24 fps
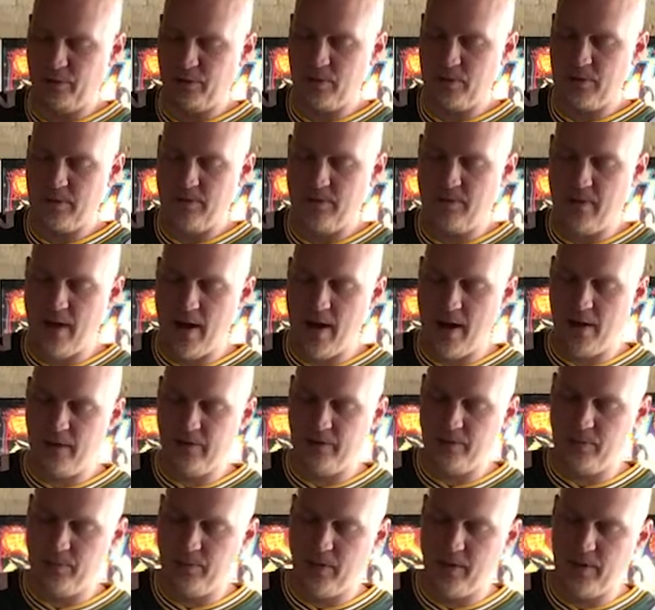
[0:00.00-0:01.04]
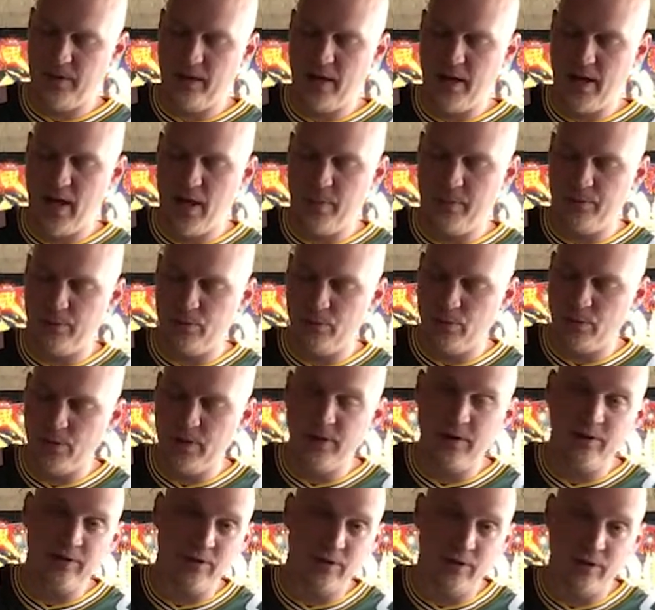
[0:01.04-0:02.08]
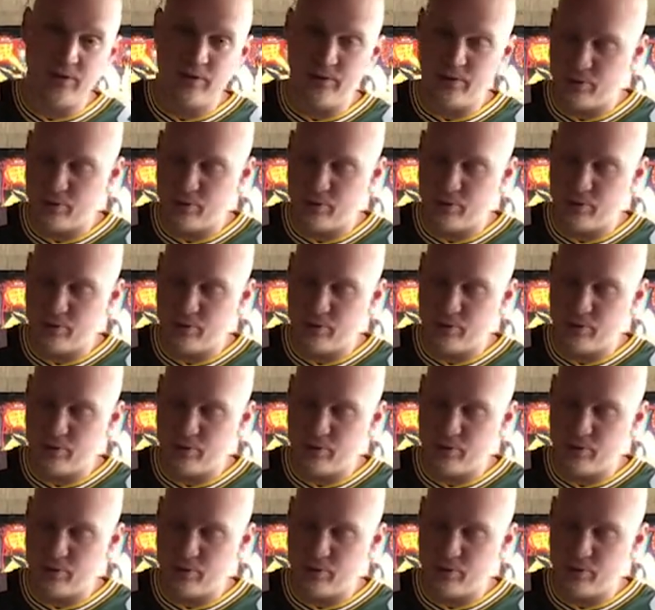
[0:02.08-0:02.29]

pretty fast, but they happened to release it